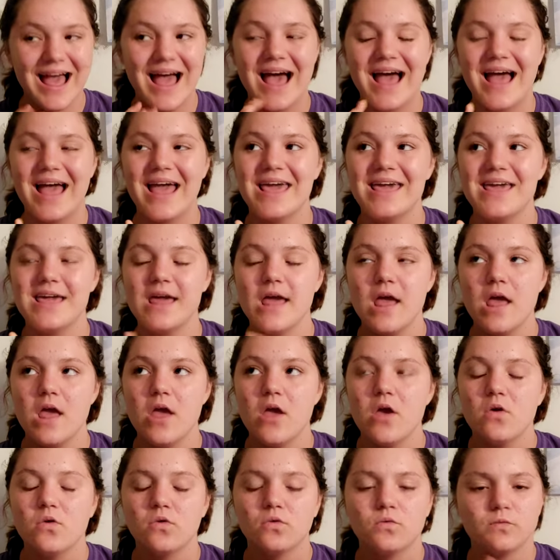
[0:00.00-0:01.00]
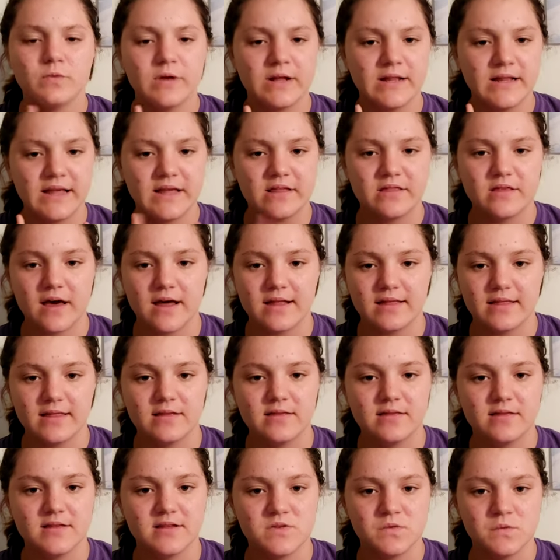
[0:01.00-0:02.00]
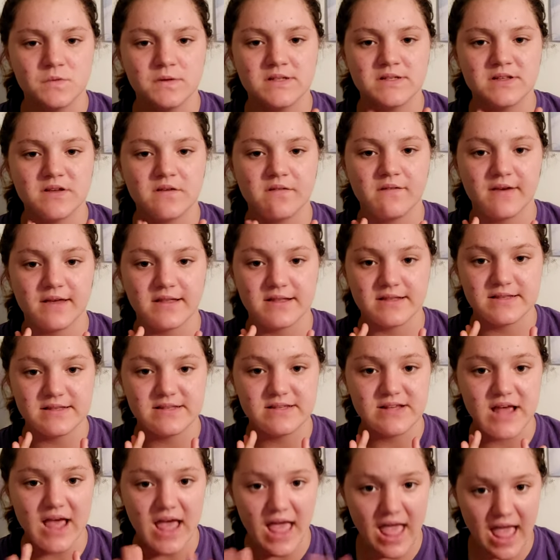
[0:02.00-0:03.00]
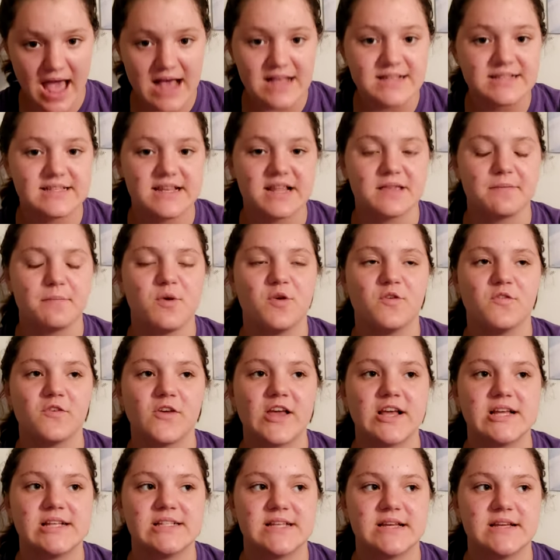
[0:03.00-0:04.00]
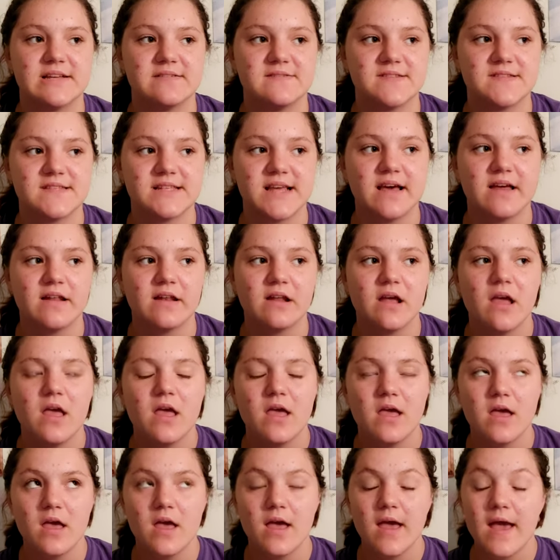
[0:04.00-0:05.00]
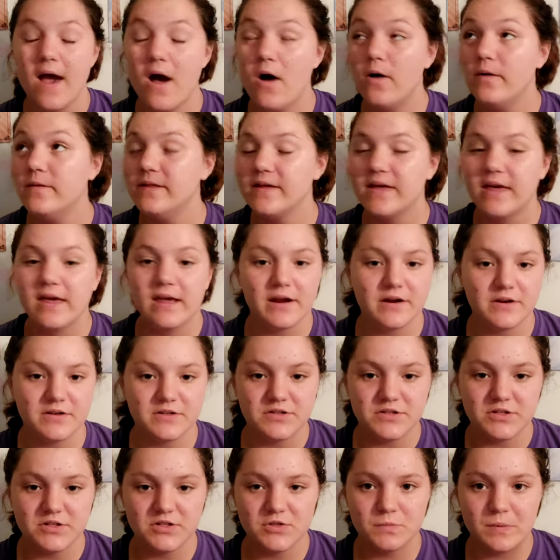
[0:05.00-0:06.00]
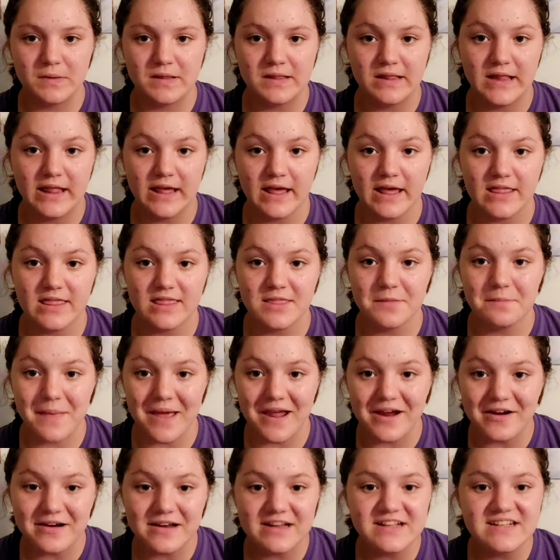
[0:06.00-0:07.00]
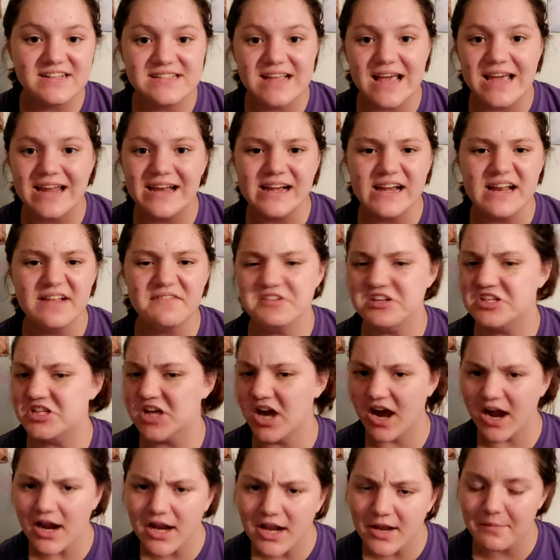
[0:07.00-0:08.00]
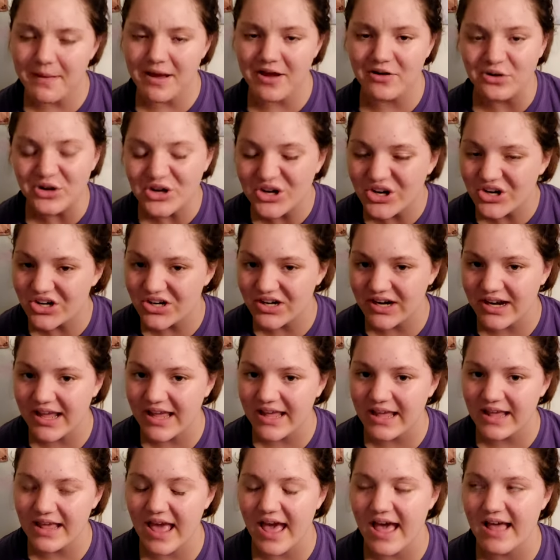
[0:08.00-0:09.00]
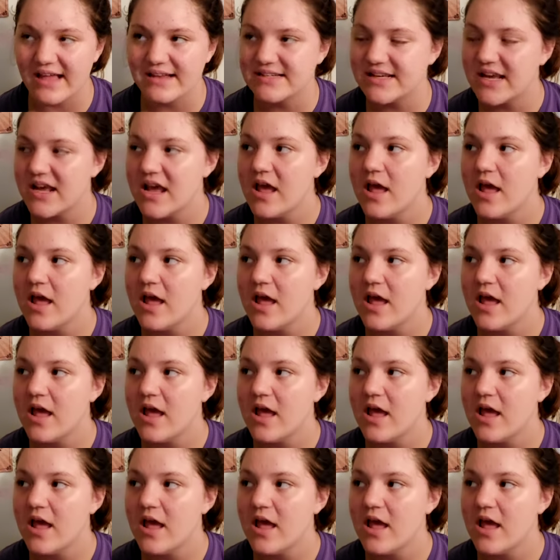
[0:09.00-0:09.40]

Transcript: I really thought that this was a fantastic movie, as I've said. All the characters with like the Baroness, I didn't even talk about her yet.